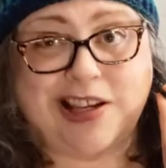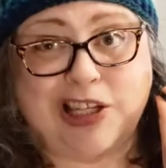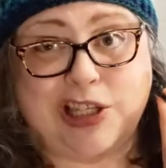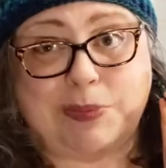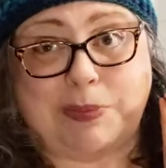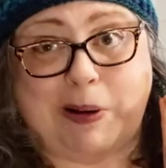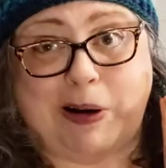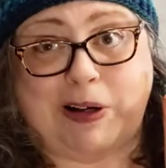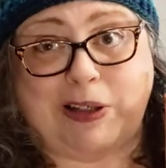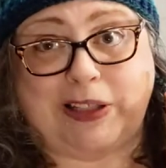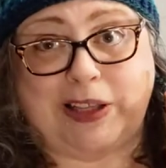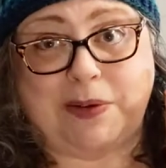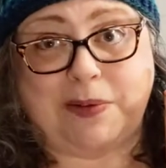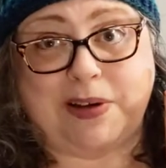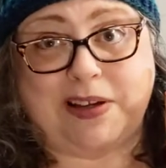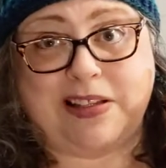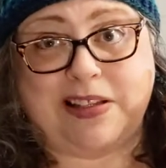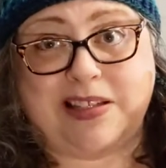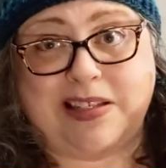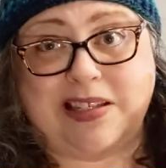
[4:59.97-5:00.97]
sparkly
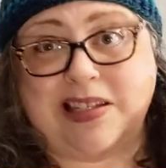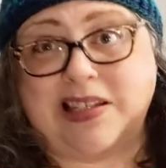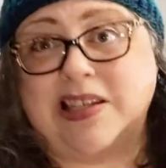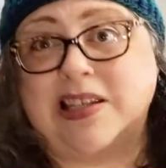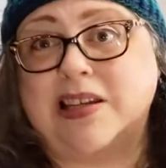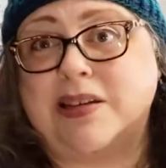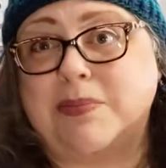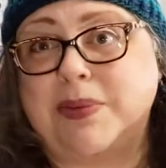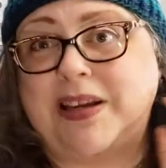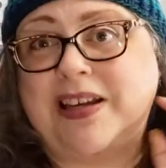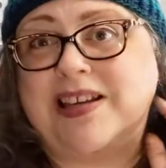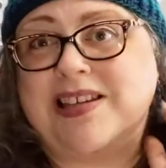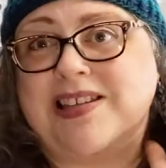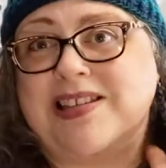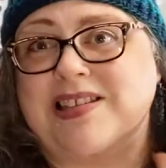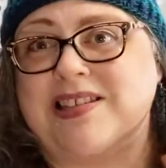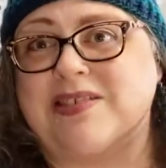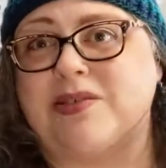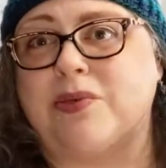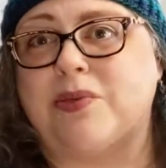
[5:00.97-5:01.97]
ones
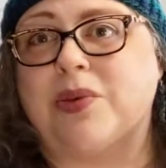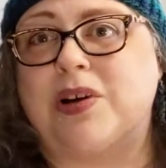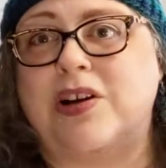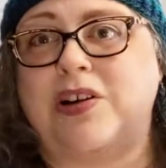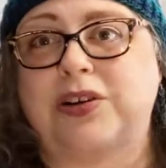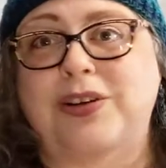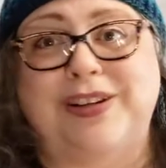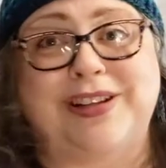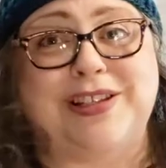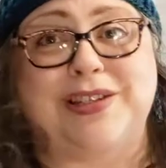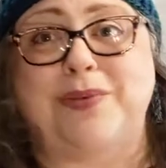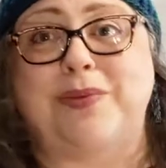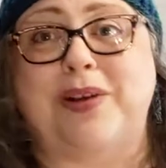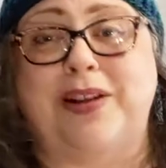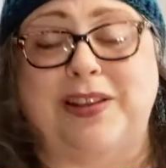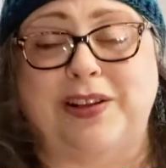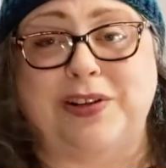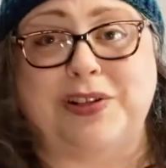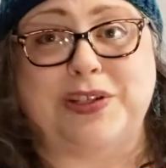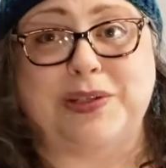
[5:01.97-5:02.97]
because what girl doesn't
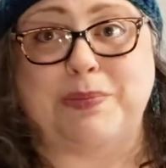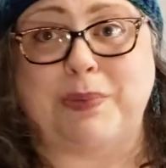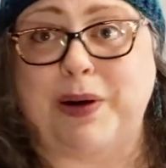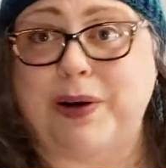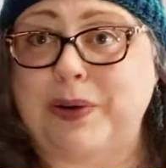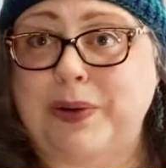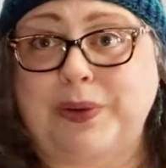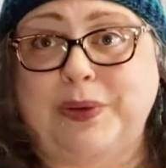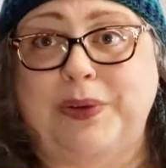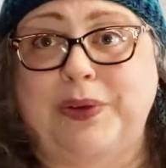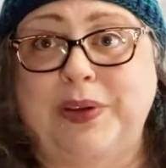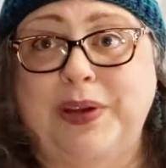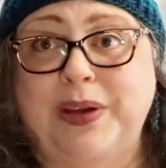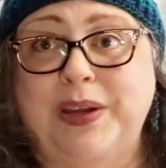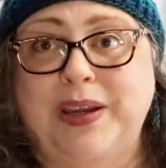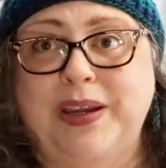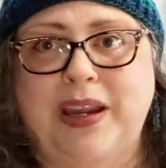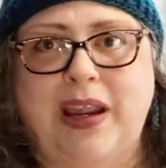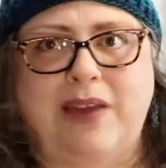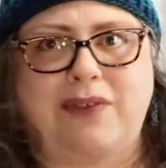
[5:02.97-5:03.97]
want a little sparkle?
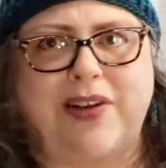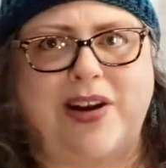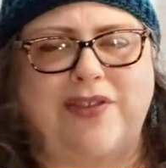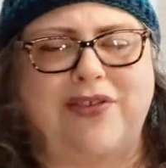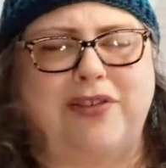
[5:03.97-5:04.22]
Even